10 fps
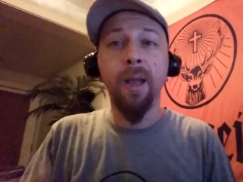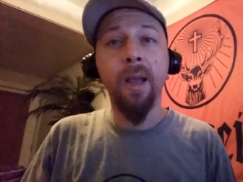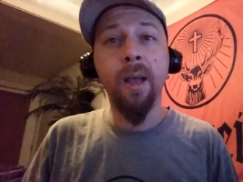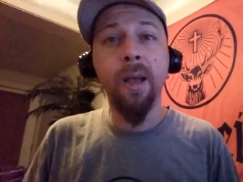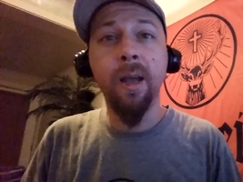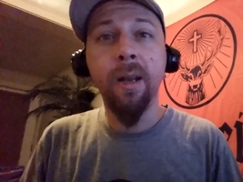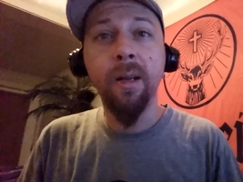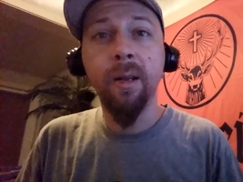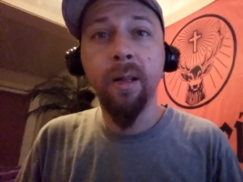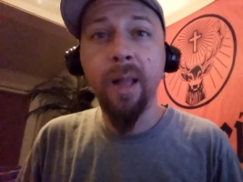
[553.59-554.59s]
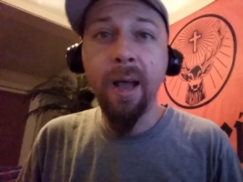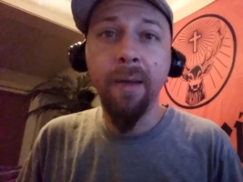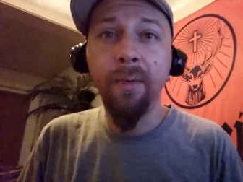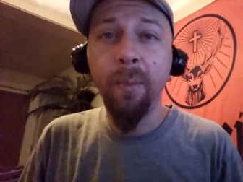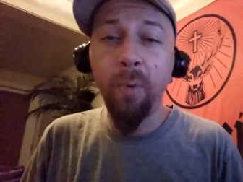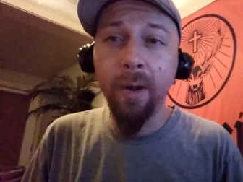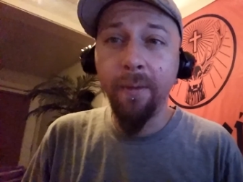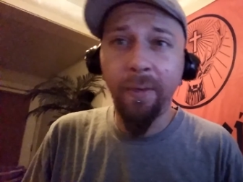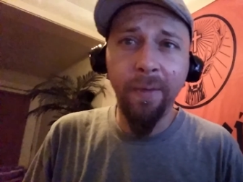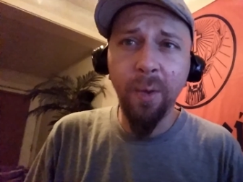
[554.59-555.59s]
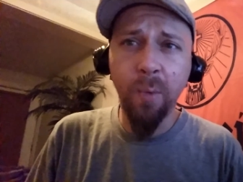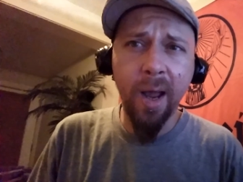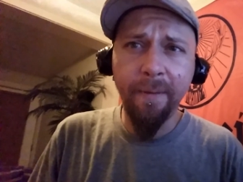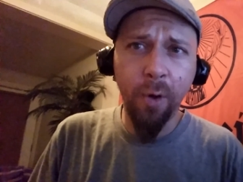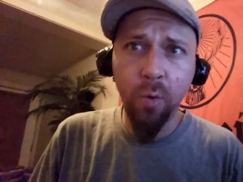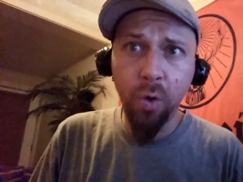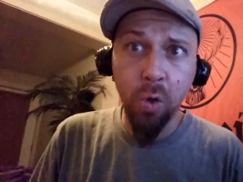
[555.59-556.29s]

And live reporting for VYFO